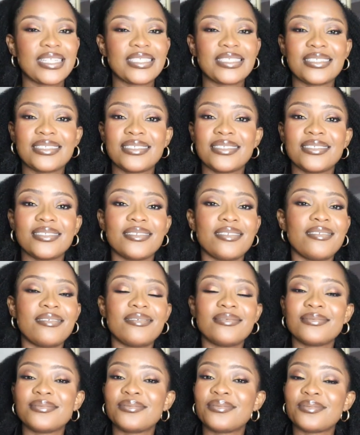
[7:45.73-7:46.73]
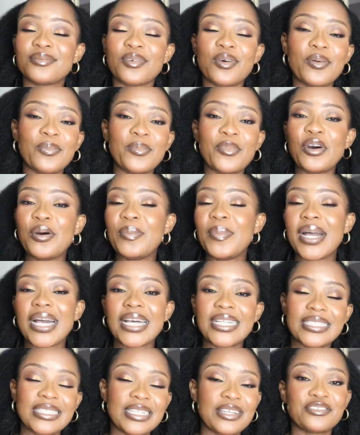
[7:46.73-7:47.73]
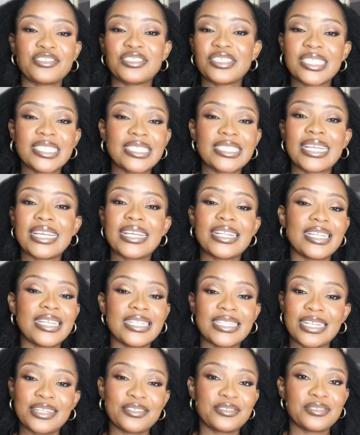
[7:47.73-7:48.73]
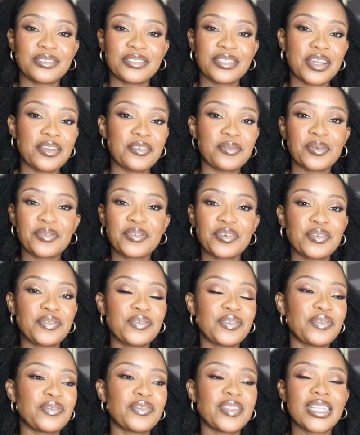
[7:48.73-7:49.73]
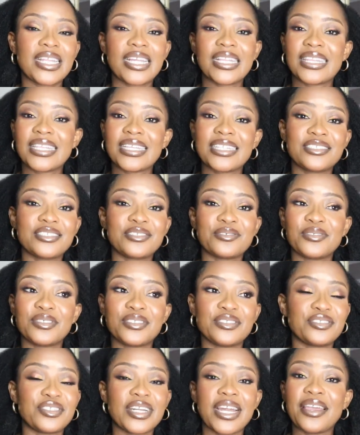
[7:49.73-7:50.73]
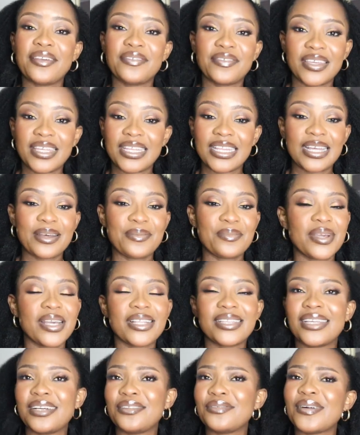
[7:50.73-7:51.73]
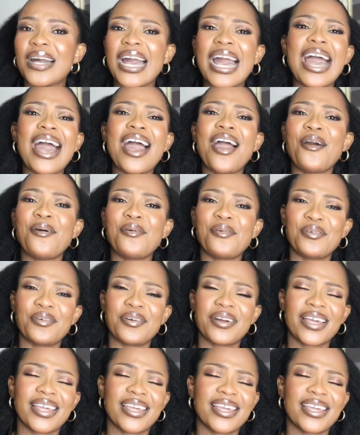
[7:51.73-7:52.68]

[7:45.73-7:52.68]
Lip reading: She, all by herself, she just started learning how to drive. Before 15, I think she was driving and my dad was, ow!